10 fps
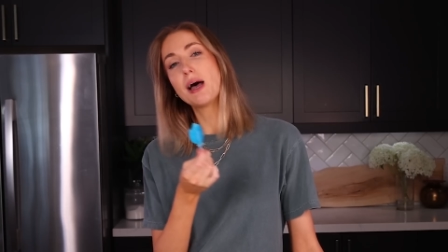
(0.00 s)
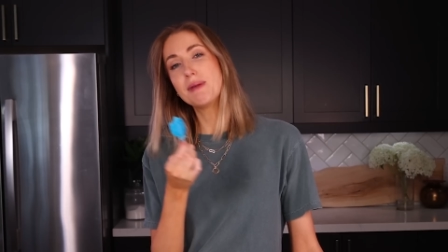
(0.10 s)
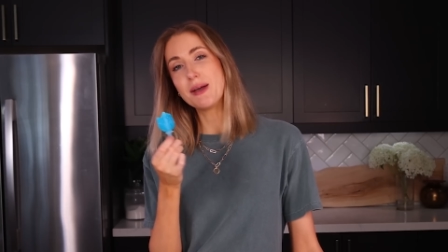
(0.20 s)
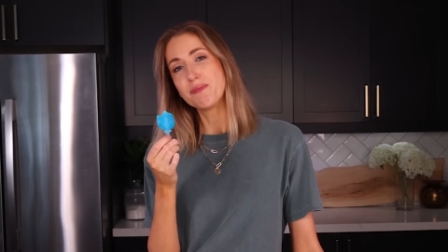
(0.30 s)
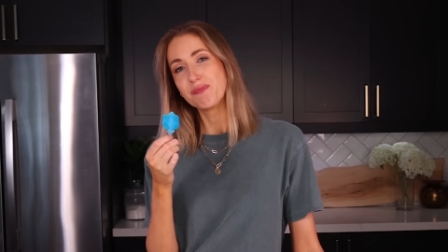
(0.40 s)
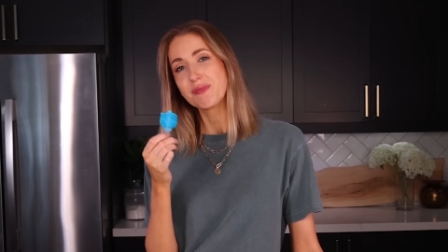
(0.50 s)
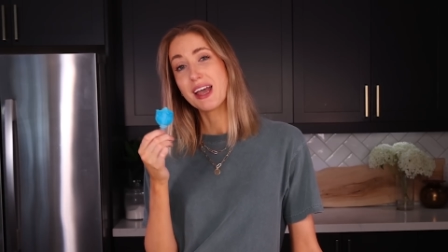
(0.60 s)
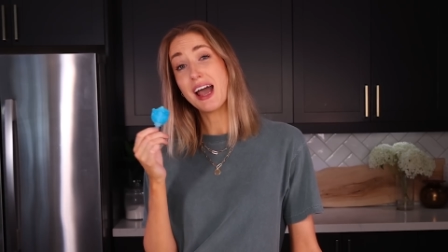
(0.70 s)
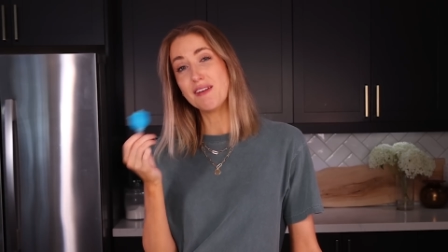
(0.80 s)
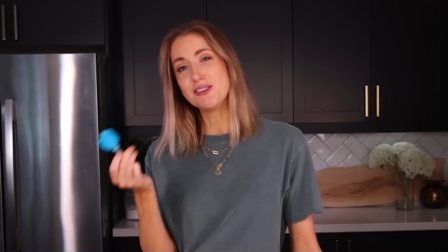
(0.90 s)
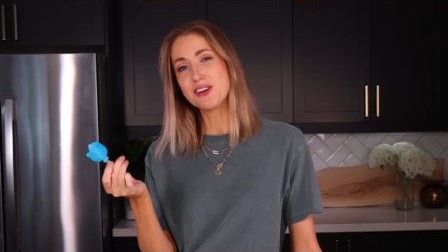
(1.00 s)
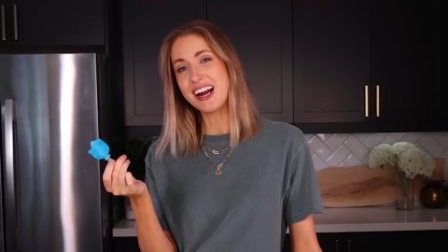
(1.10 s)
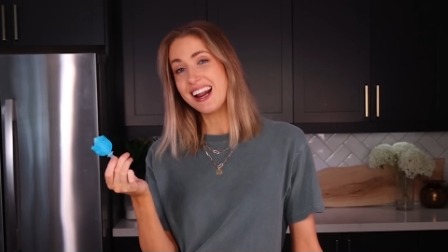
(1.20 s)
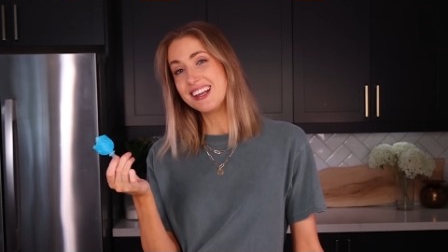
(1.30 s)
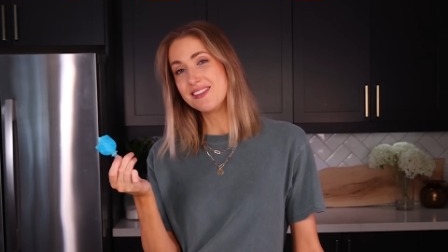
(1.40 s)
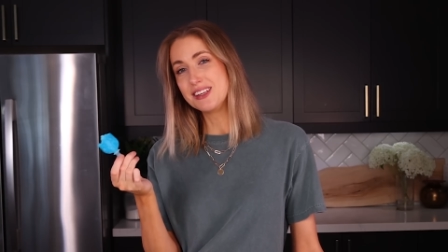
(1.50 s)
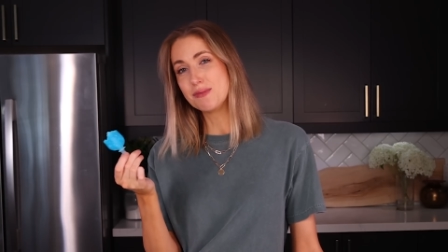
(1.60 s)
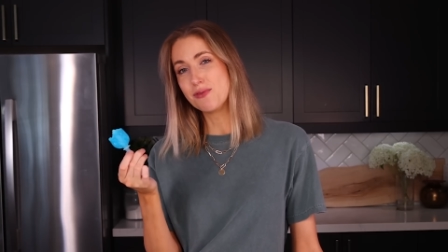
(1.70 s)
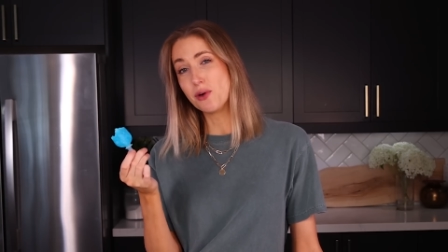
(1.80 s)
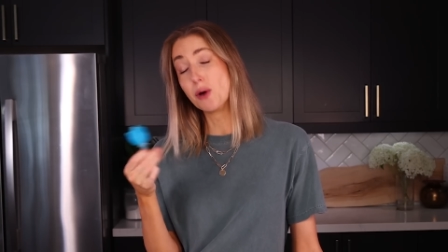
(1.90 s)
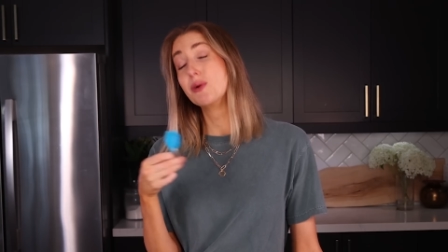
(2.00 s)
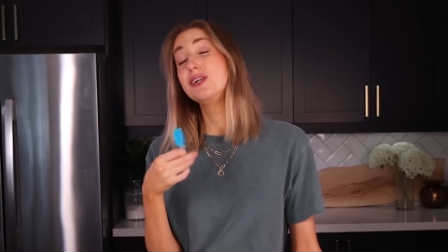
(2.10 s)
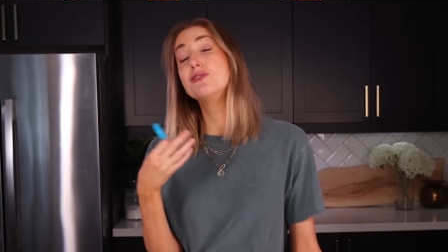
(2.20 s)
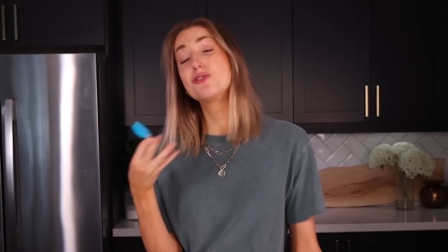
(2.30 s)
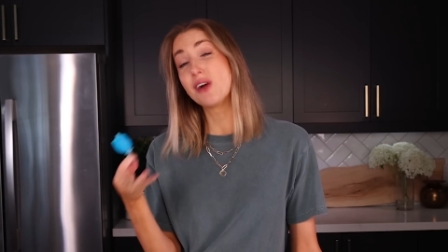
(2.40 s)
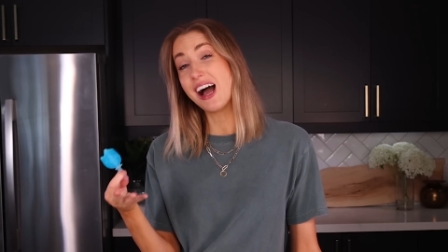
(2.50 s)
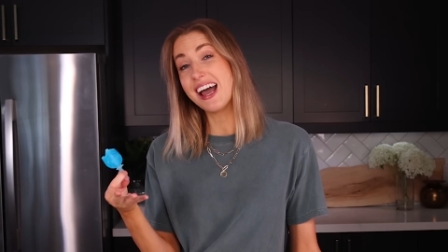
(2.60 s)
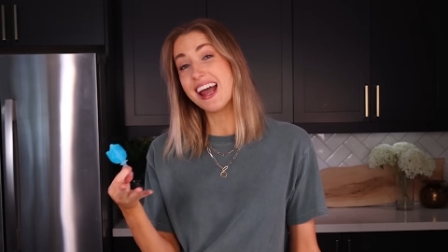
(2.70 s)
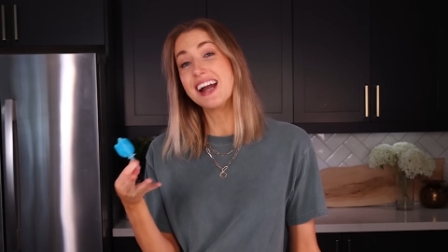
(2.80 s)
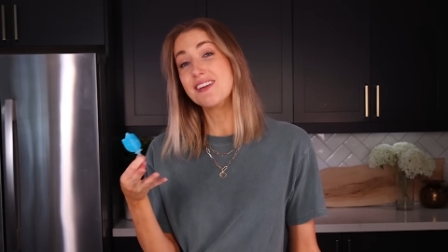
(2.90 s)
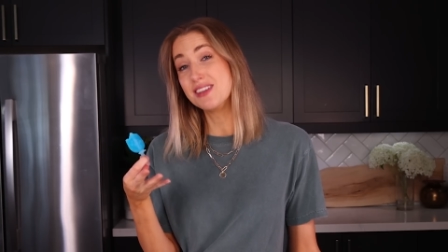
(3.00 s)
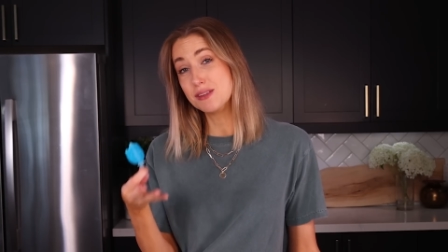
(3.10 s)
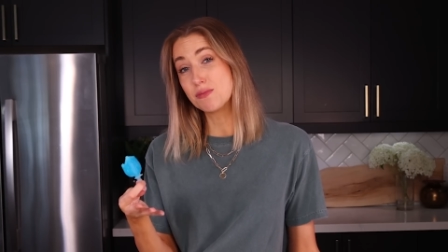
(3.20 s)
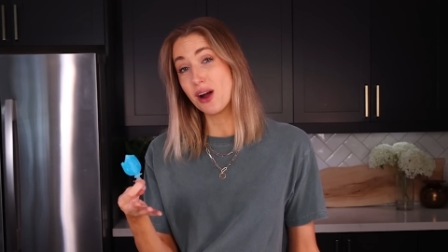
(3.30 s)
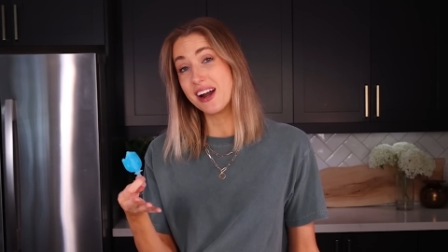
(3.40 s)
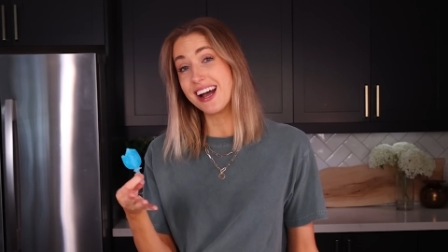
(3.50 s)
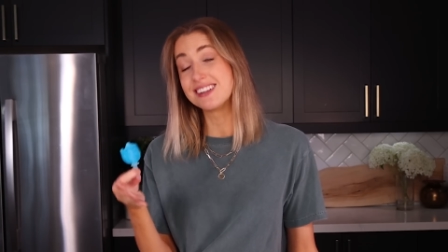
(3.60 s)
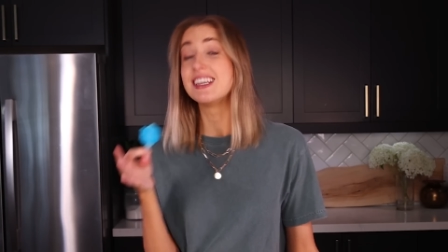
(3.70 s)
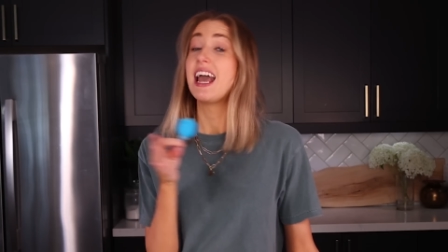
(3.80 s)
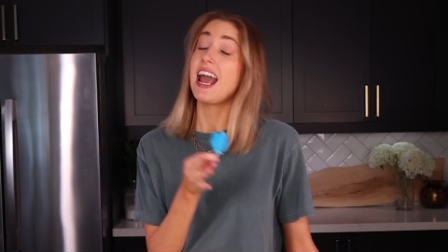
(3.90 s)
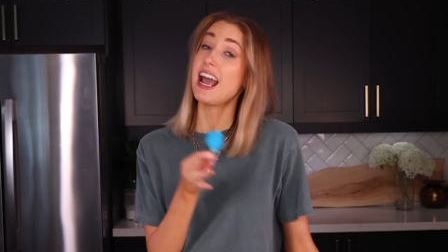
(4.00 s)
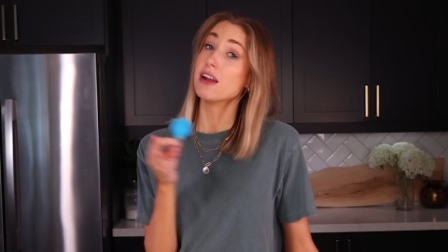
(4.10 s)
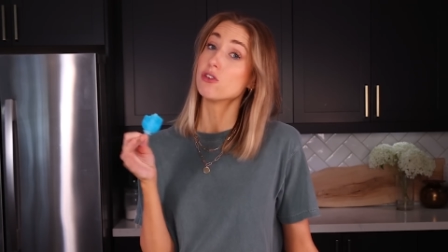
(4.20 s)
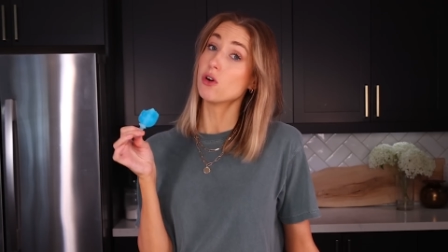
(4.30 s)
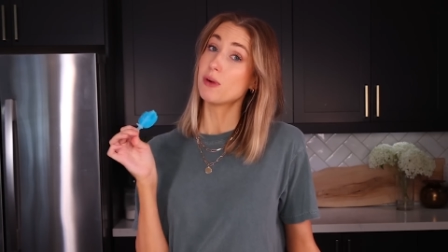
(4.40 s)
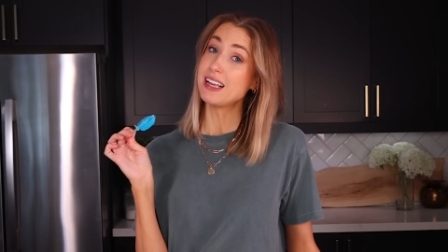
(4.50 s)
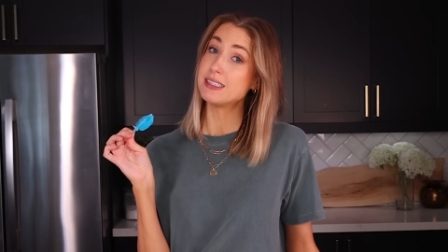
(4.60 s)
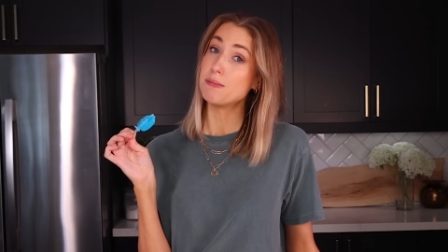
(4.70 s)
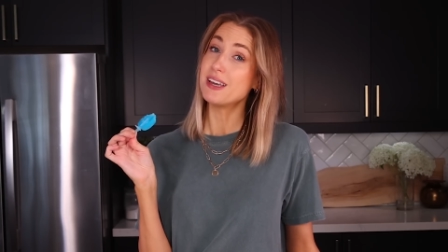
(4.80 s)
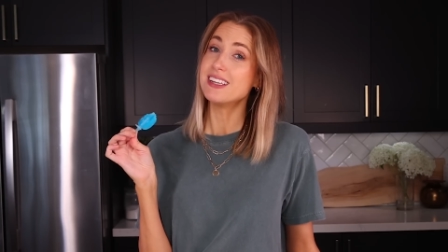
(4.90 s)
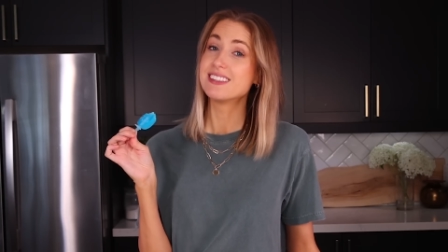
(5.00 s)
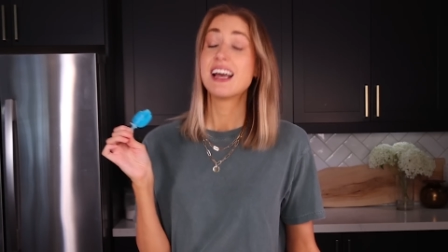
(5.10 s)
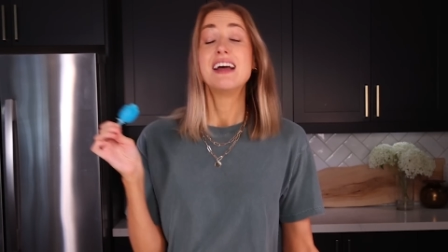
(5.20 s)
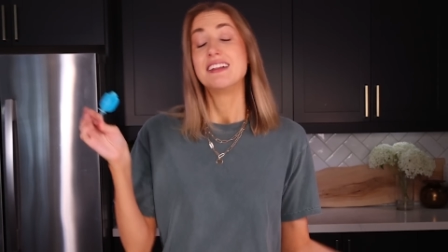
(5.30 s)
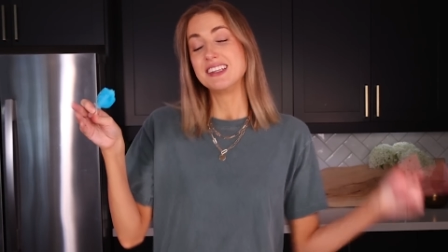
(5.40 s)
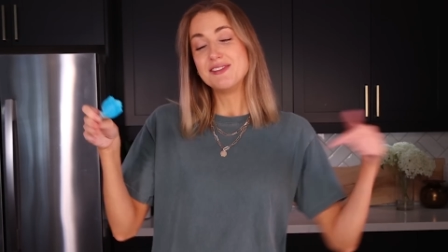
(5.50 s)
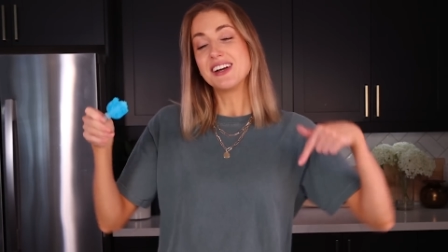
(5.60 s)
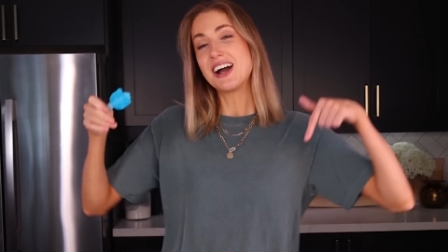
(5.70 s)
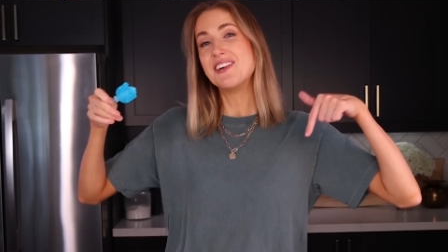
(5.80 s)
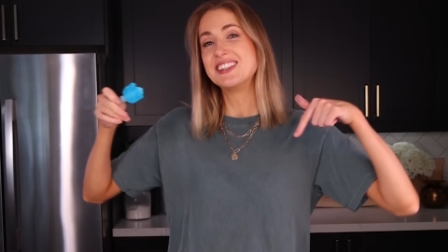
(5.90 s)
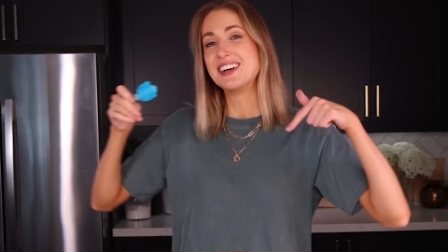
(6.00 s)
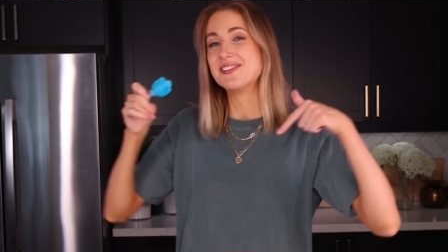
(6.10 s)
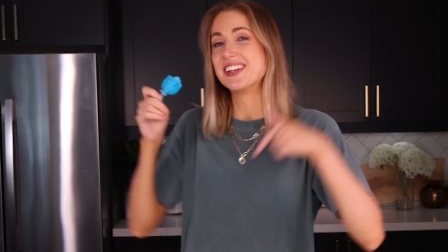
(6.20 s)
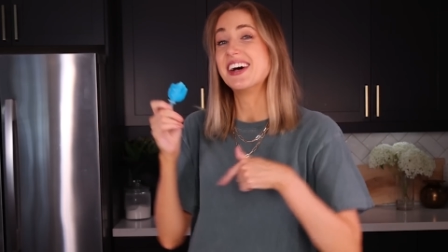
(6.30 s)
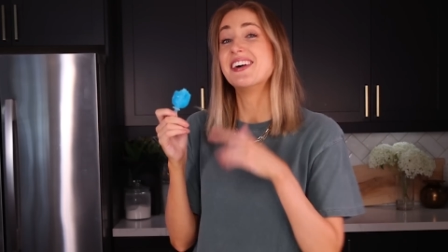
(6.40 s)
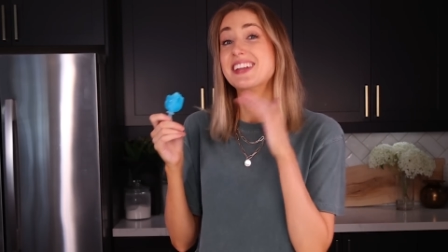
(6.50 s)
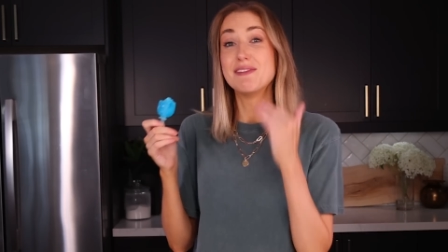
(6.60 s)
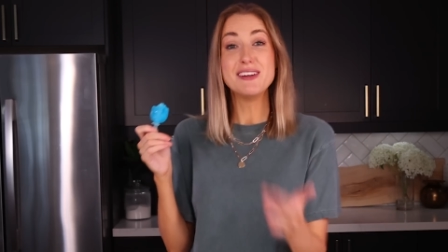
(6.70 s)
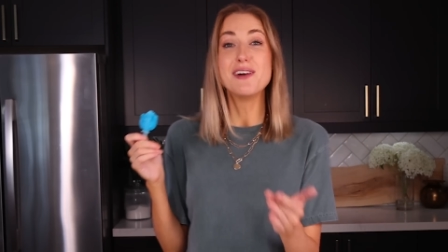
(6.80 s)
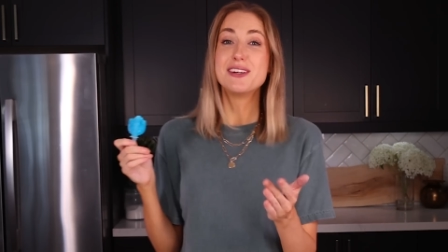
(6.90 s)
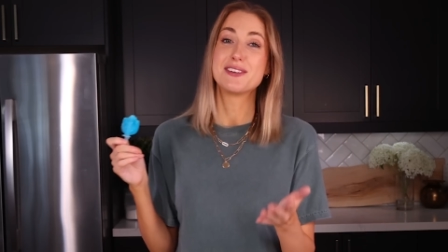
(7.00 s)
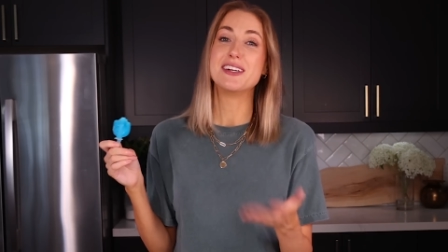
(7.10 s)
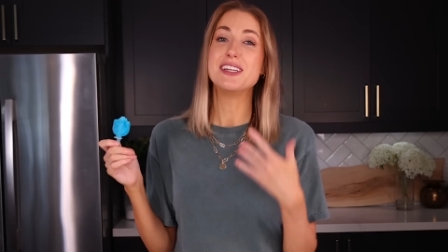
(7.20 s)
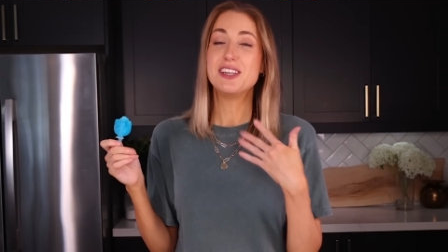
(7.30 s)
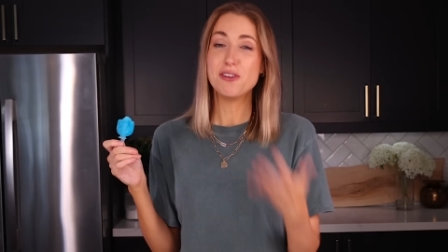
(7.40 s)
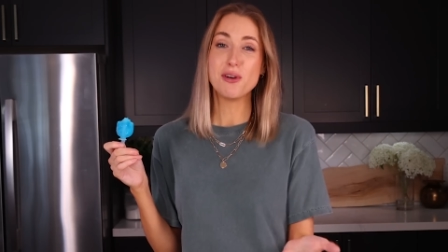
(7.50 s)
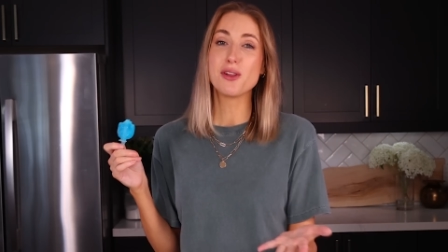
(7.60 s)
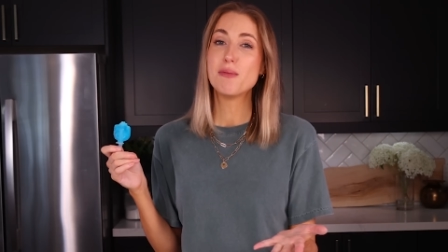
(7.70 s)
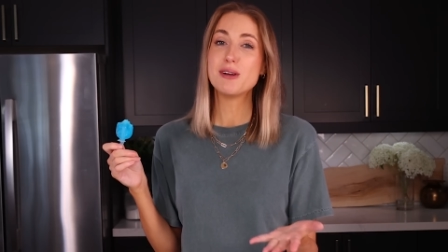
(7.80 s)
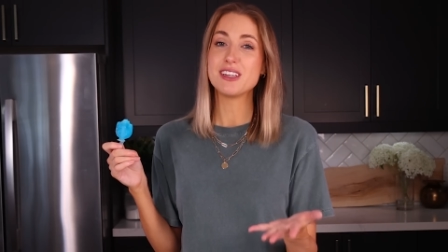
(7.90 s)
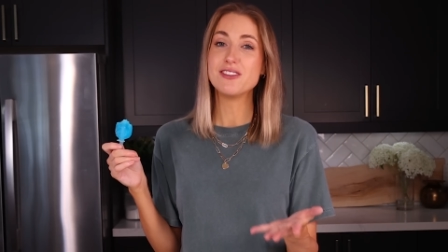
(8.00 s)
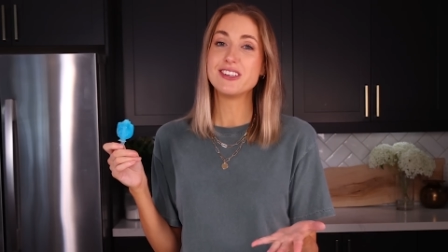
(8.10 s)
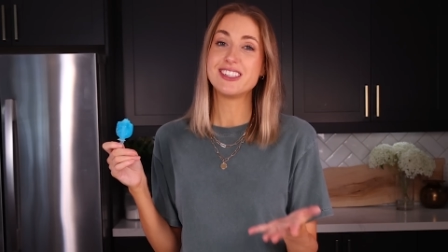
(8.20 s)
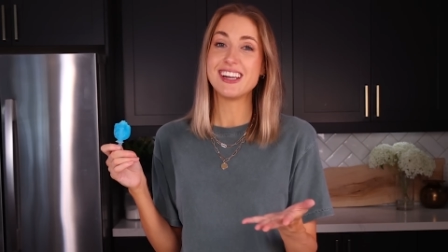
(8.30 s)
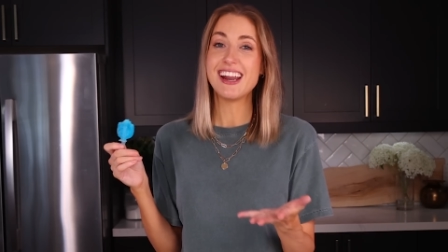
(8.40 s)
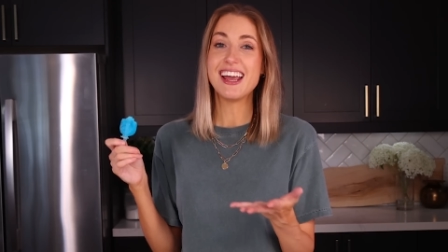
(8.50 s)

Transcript: tell me, have you tried any of these before? Will you try any of these products and or recipes? Leave me a comment down below. Let me know which one you are the most interested